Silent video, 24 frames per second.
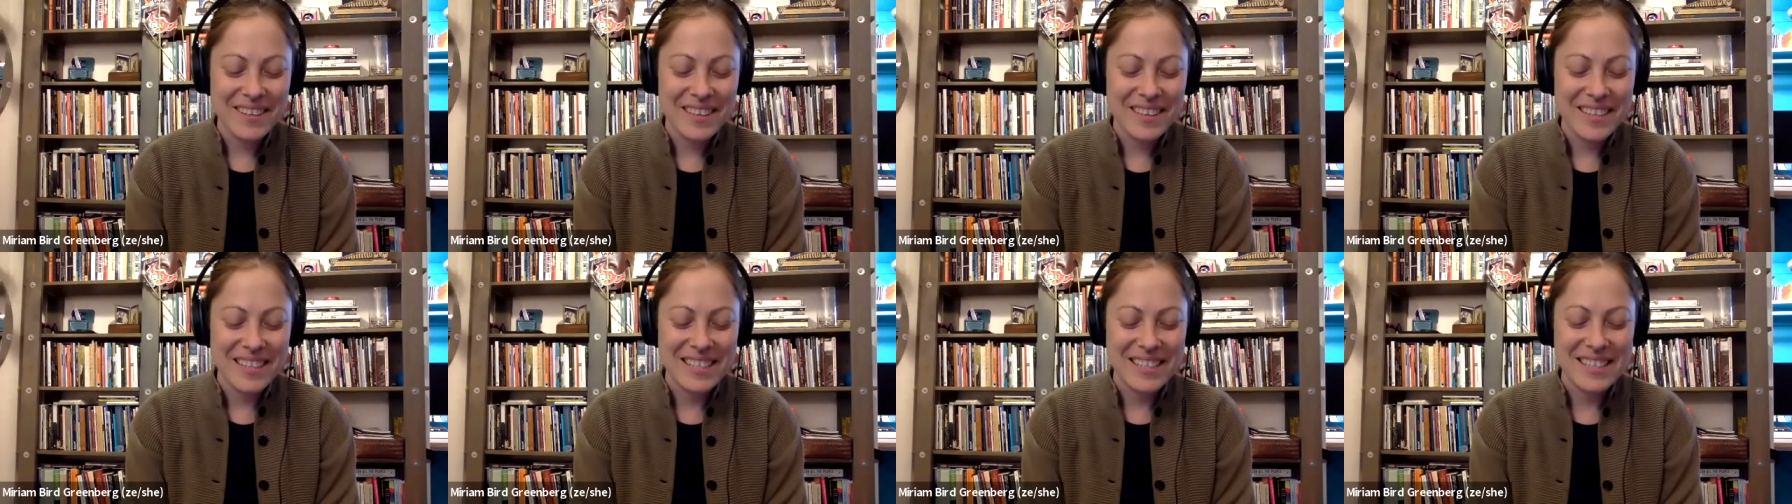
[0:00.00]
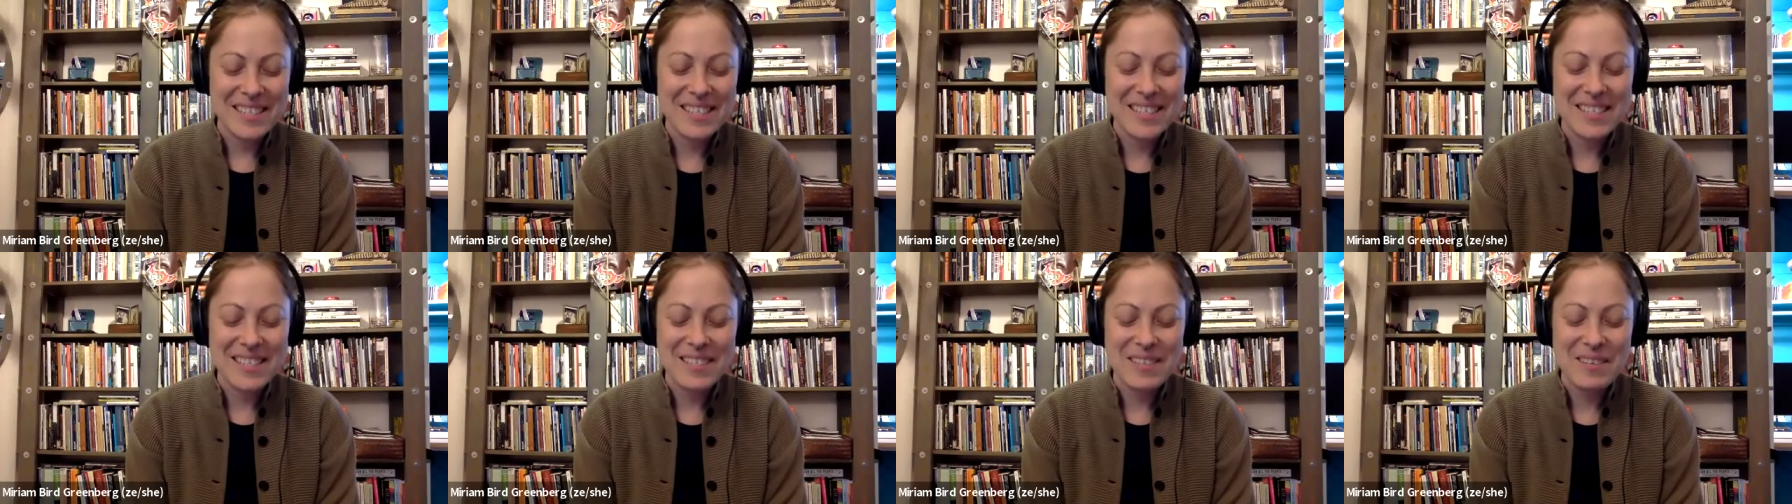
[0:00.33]
this
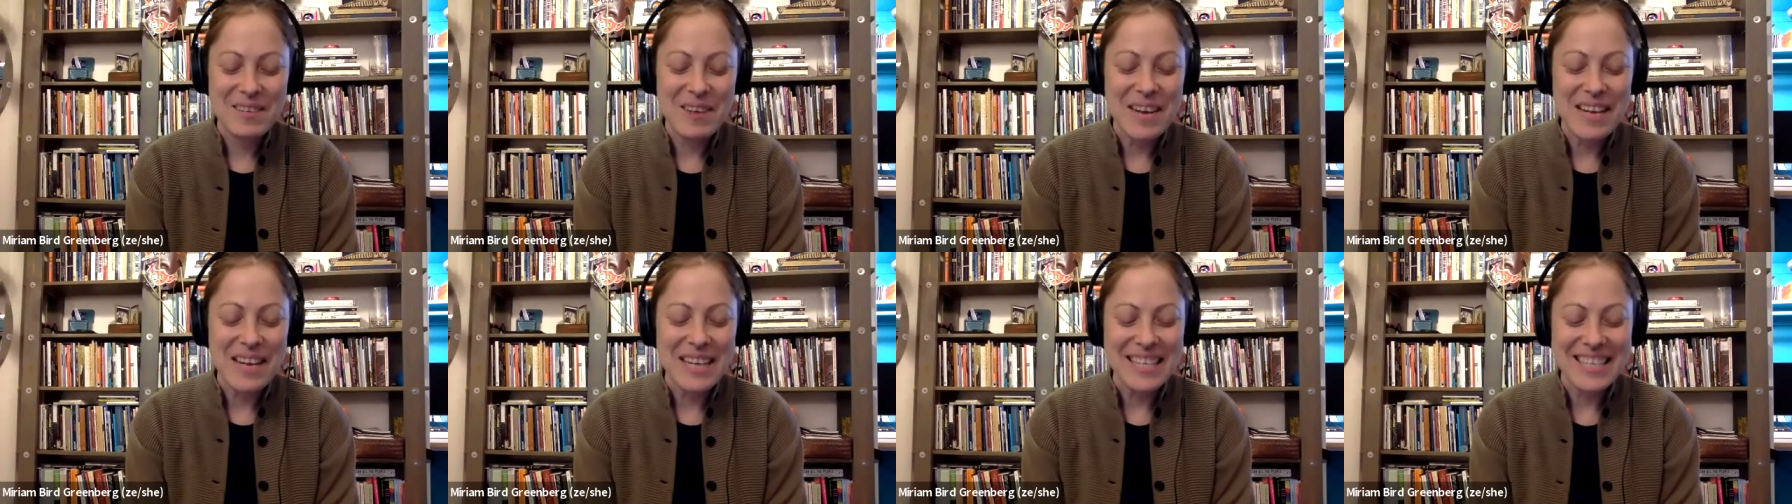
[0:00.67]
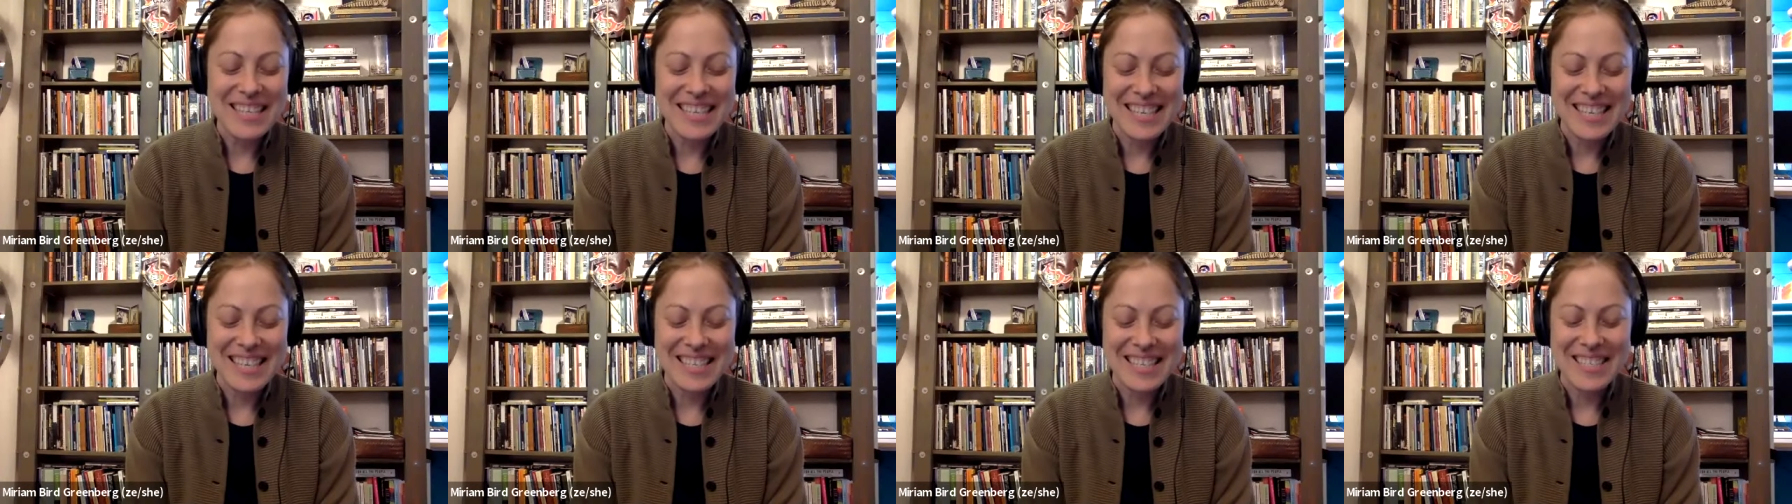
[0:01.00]
is the greatest
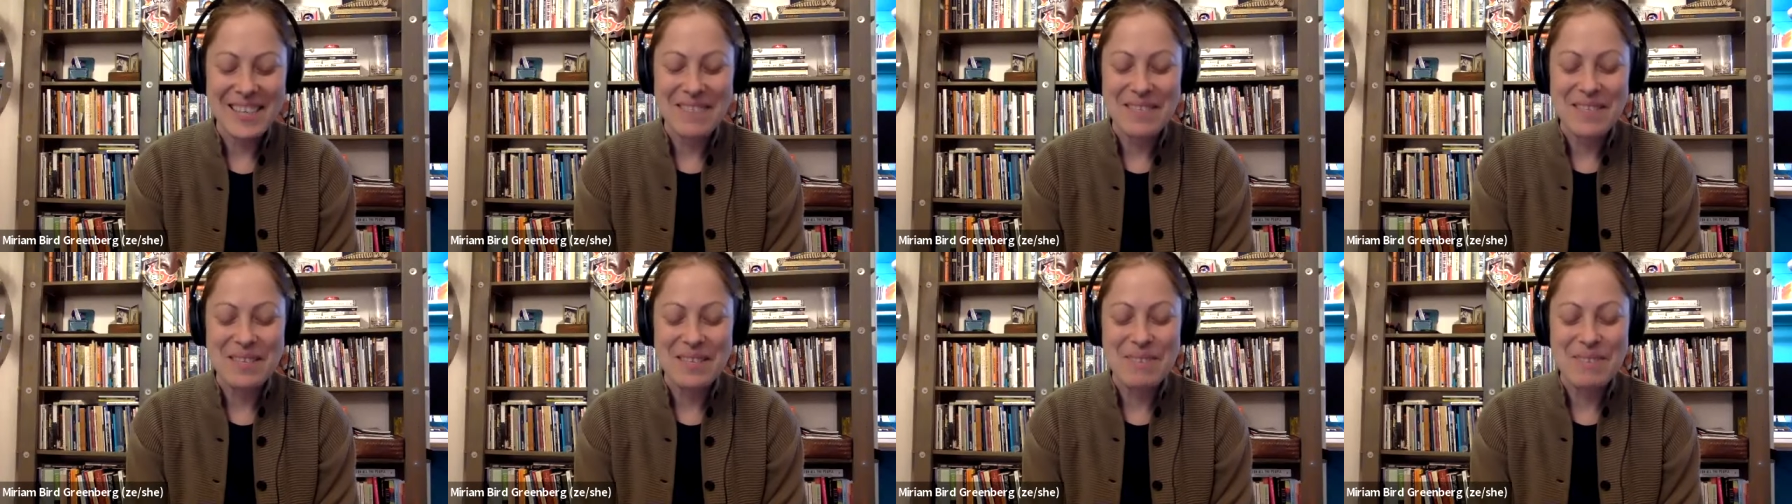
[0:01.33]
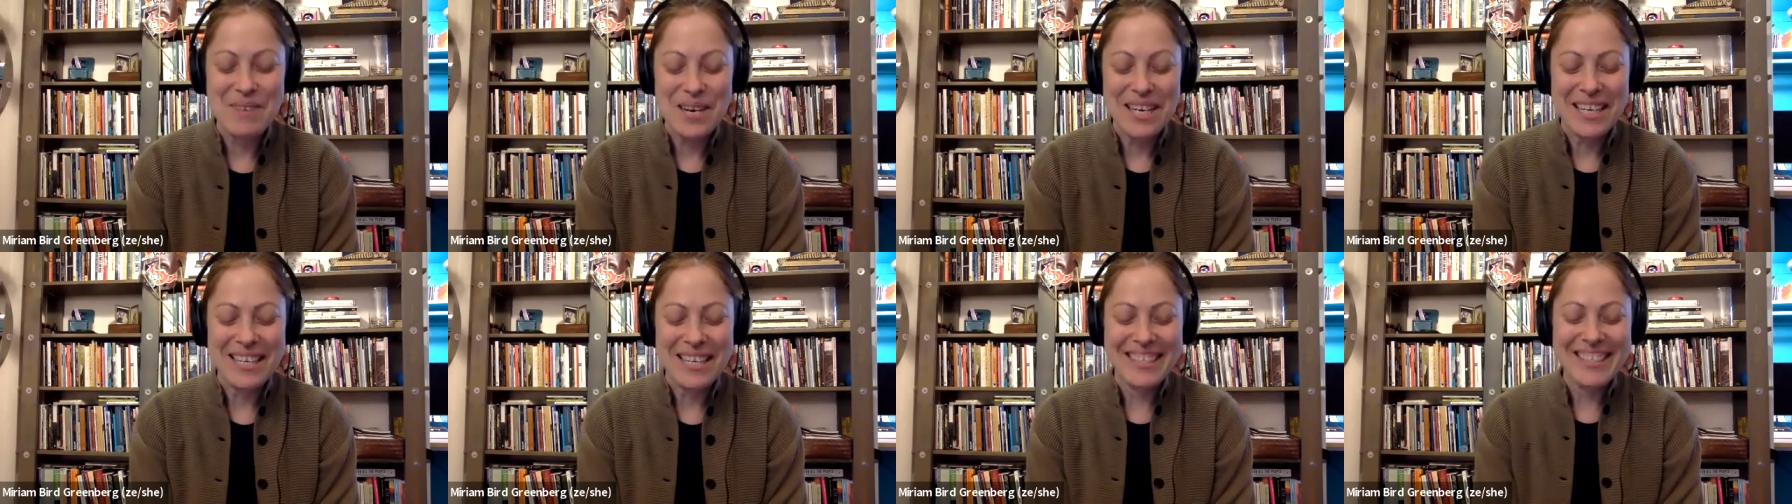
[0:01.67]
hits of this
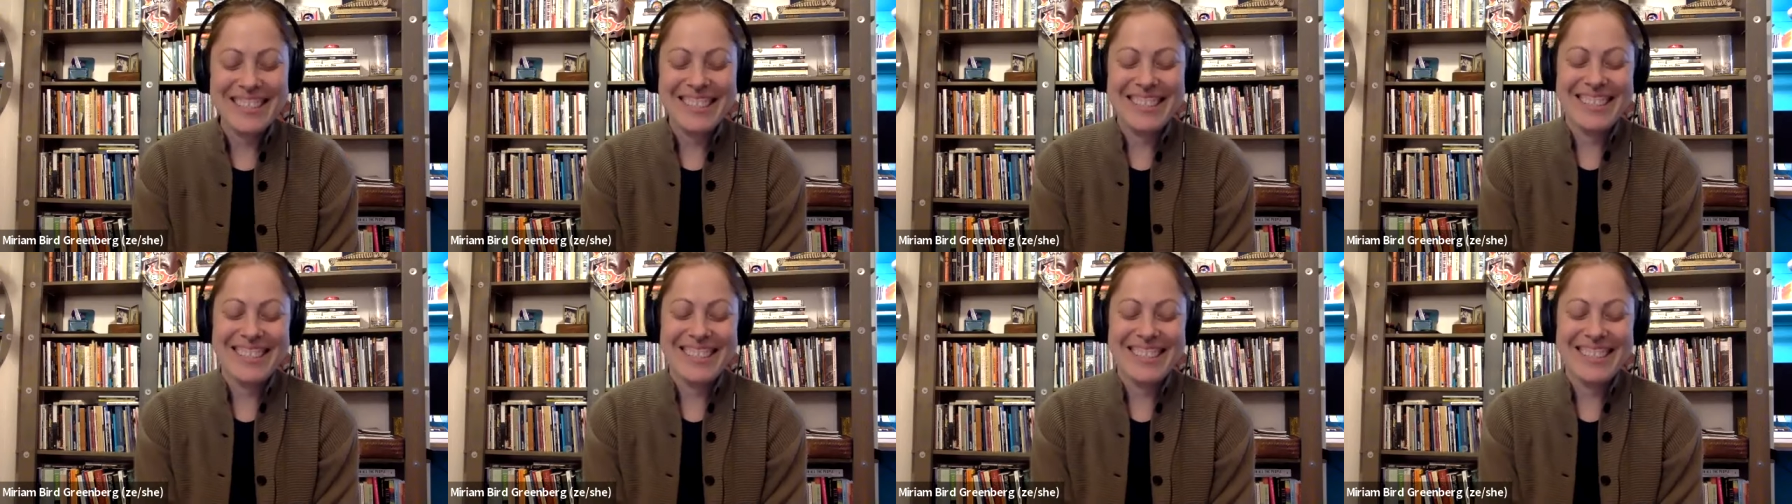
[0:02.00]
book.